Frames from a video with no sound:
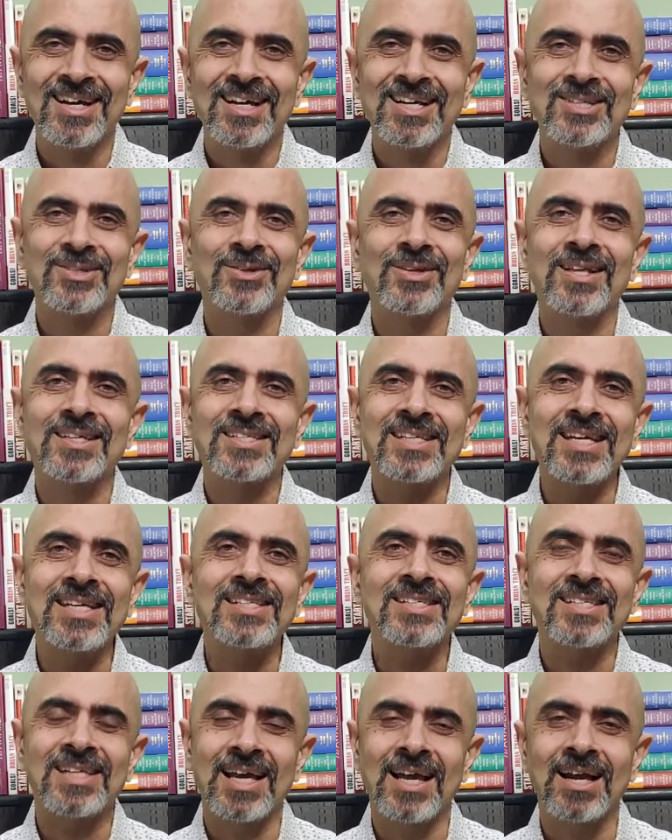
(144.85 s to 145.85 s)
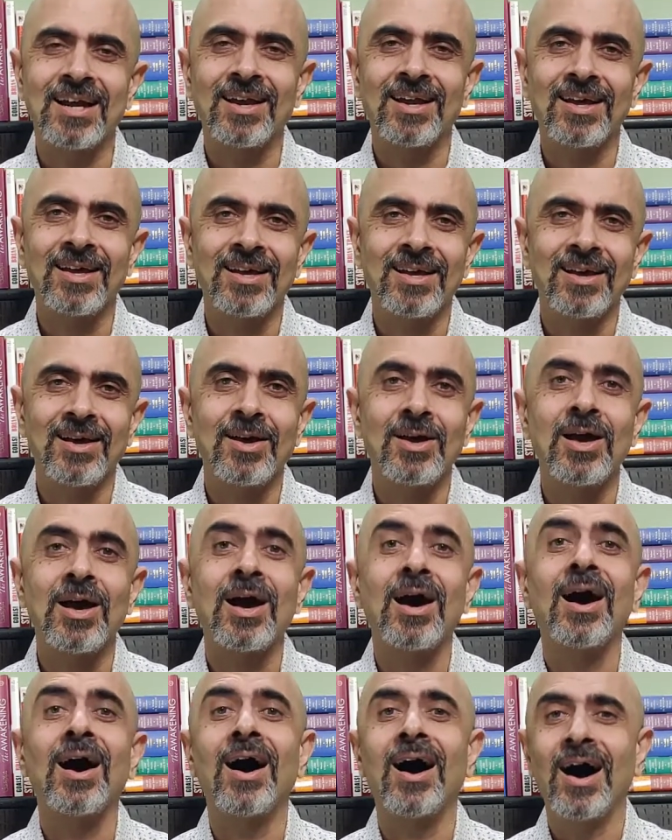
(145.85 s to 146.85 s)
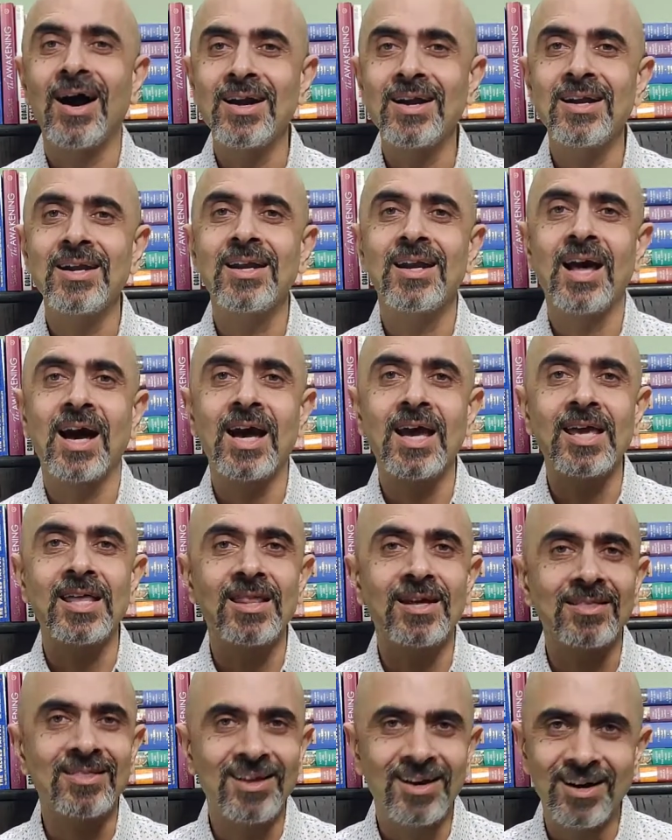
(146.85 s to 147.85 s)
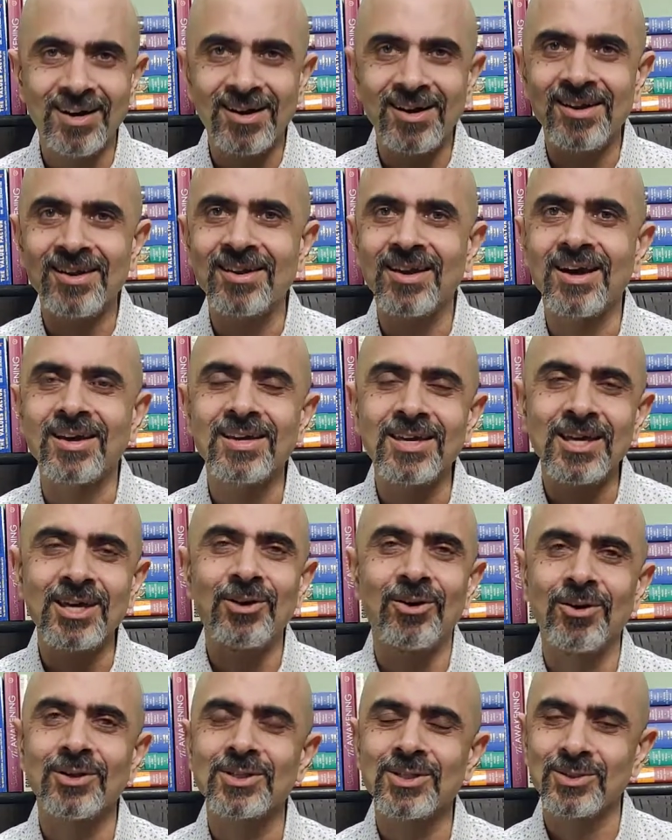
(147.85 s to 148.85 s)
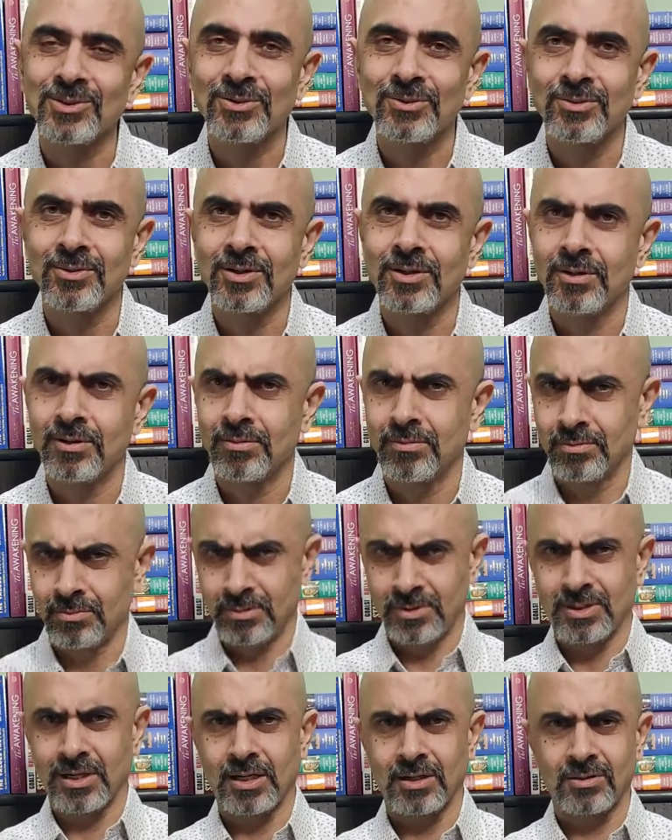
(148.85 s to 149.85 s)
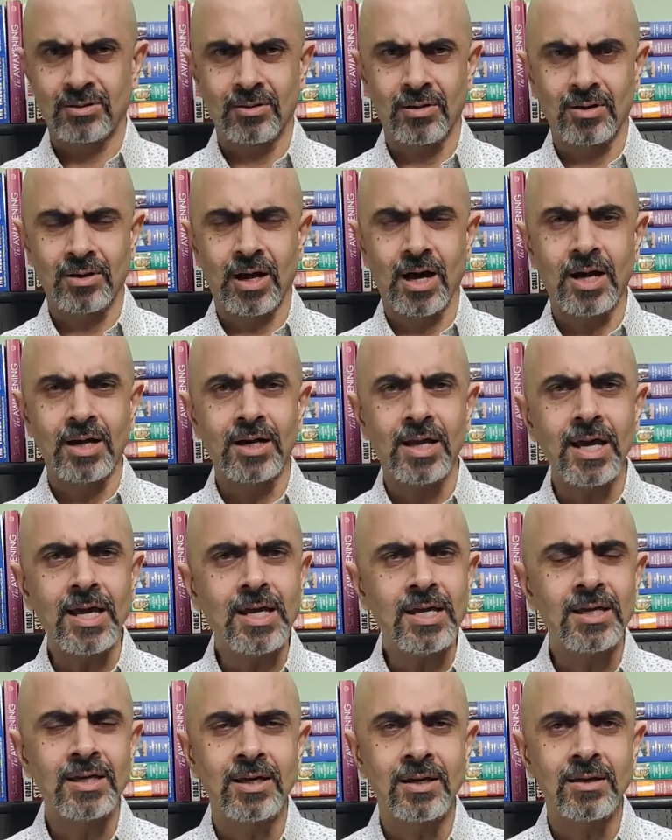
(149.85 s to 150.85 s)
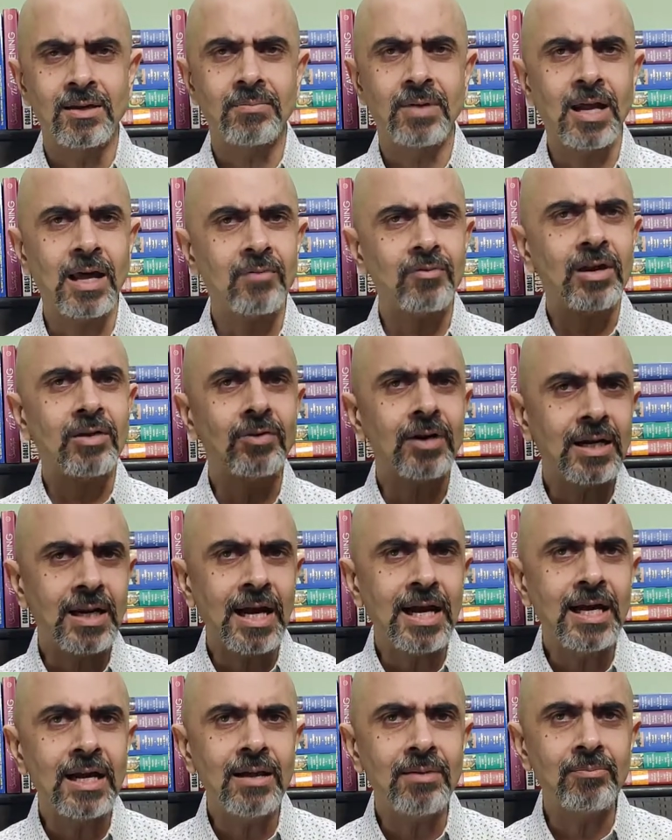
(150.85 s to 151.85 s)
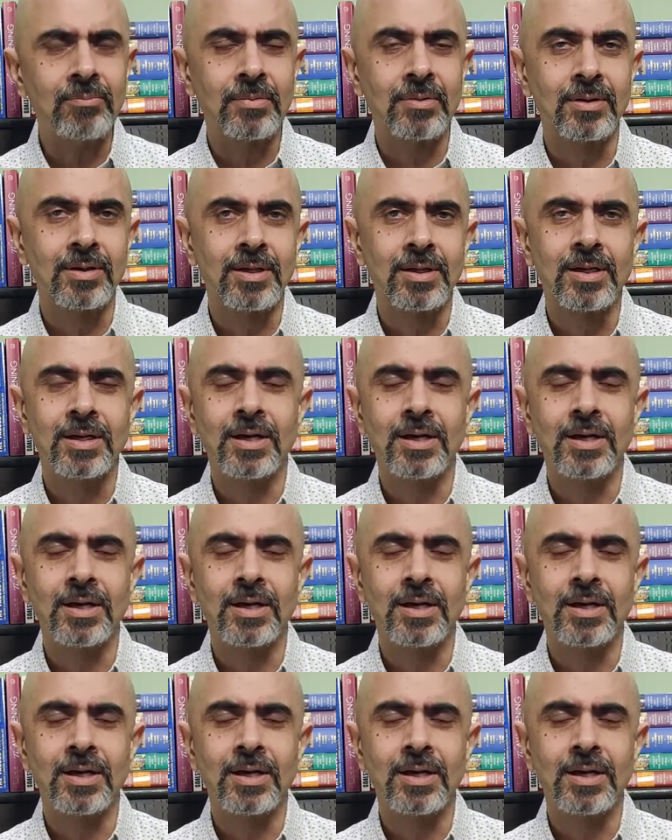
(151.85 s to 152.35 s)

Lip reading: So the sage said, untie the third donkey also. He said, untie? But I've never tied him.